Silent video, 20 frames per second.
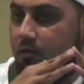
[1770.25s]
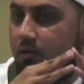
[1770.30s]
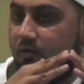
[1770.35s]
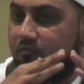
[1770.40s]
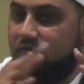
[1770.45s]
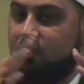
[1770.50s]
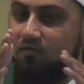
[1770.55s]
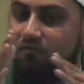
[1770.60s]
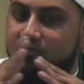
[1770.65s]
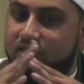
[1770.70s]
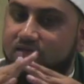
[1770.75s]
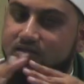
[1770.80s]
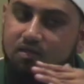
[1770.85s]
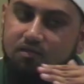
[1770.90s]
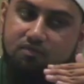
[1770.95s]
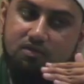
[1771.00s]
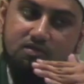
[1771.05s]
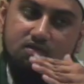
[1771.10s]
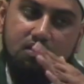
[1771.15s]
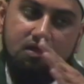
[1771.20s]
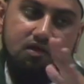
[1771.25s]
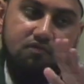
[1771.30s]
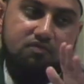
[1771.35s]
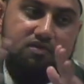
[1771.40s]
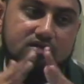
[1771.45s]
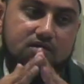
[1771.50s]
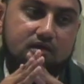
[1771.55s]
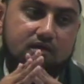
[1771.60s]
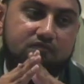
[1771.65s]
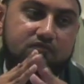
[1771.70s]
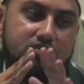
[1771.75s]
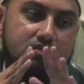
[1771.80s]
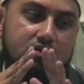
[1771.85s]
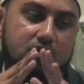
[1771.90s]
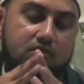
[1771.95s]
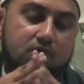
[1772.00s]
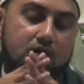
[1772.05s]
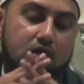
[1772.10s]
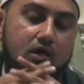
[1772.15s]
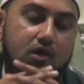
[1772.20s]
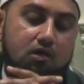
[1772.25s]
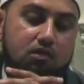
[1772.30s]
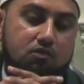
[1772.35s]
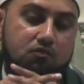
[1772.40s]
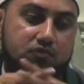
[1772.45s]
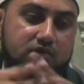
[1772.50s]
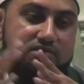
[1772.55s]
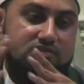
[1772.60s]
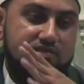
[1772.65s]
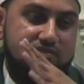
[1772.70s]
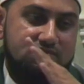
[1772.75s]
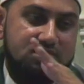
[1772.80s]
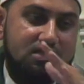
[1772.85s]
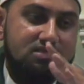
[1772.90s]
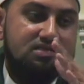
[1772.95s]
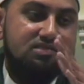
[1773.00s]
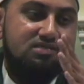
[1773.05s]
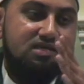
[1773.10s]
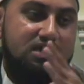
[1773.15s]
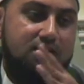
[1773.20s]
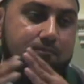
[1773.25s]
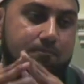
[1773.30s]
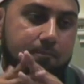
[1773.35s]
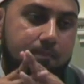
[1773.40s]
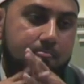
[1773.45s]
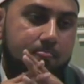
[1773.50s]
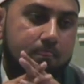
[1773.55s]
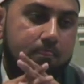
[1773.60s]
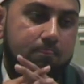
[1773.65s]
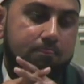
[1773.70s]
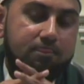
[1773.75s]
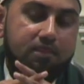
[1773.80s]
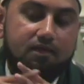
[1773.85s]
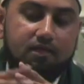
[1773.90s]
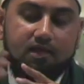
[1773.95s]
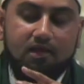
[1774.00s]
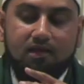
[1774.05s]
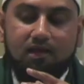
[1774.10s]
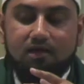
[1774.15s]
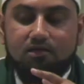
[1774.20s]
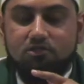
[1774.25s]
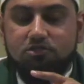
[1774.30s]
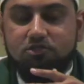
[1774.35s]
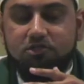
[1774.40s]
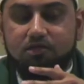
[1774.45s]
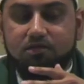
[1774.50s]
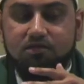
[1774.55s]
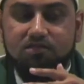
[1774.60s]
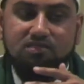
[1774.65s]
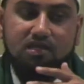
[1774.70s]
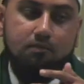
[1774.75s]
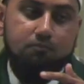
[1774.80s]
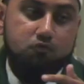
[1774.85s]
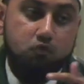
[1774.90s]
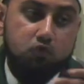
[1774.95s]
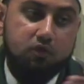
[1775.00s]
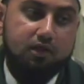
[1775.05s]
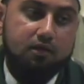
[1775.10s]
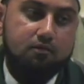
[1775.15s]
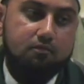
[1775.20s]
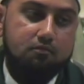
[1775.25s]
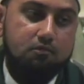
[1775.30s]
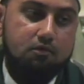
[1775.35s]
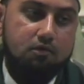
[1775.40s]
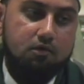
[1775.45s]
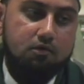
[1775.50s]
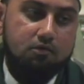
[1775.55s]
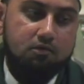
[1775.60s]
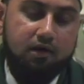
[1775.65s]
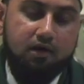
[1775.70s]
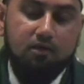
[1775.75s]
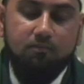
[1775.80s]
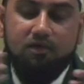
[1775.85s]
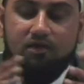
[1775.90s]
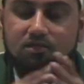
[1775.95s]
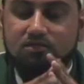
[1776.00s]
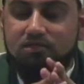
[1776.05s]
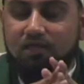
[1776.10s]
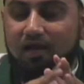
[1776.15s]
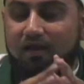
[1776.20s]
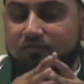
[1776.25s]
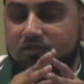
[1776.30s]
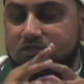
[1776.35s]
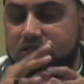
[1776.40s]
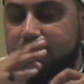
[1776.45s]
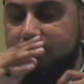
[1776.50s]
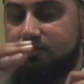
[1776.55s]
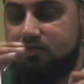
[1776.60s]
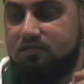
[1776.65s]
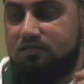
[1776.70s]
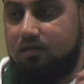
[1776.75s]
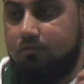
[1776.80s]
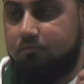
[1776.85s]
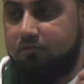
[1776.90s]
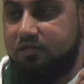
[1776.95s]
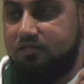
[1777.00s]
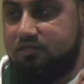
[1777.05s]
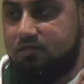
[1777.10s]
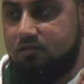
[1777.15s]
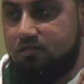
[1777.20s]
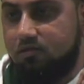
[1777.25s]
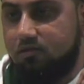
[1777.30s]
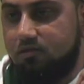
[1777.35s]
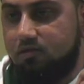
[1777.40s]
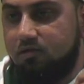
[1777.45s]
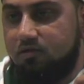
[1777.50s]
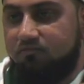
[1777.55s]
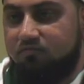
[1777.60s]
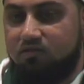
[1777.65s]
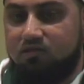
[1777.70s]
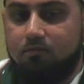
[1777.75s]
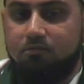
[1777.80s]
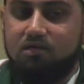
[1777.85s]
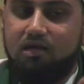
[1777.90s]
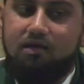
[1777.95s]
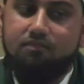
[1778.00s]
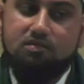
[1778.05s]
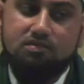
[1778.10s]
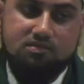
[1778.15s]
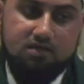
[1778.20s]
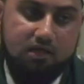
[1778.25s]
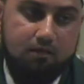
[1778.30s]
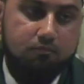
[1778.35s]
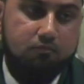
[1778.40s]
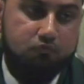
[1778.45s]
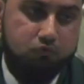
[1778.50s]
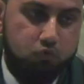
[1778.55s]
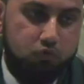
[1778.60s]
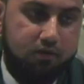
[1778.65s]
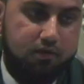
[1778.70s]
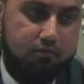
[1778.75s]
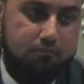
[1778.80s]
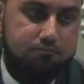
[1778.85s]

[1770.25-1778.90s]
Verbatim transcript: If, the, if, the, if, the, if the, the reason is not the same, then they cannot share the same ruling, right? Because they have to share the same reason for them to have the same ruling.